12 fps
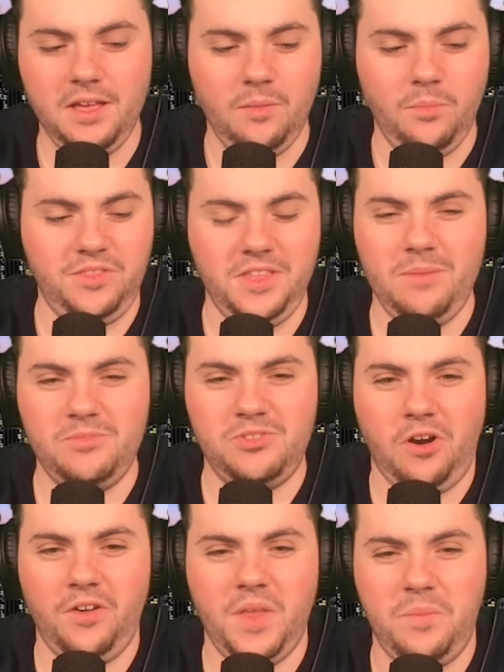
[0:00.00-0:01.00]
But them
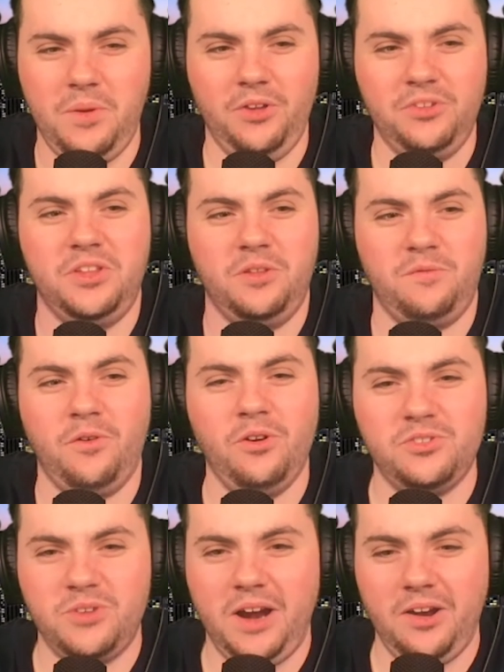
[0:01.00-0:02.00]
drawing the Bills in the
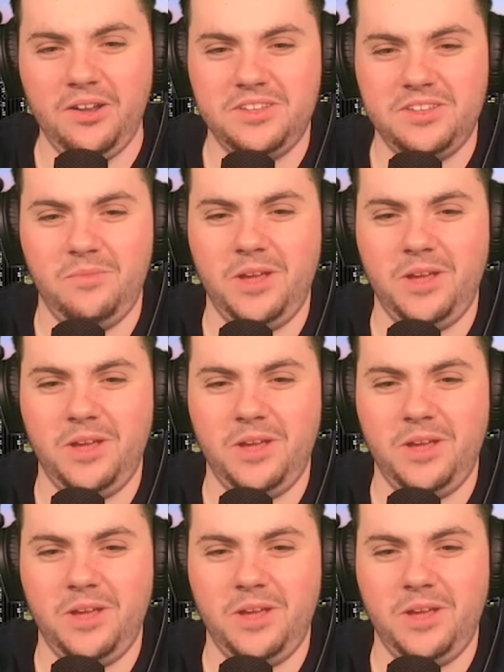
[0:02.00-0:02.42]
first round is giving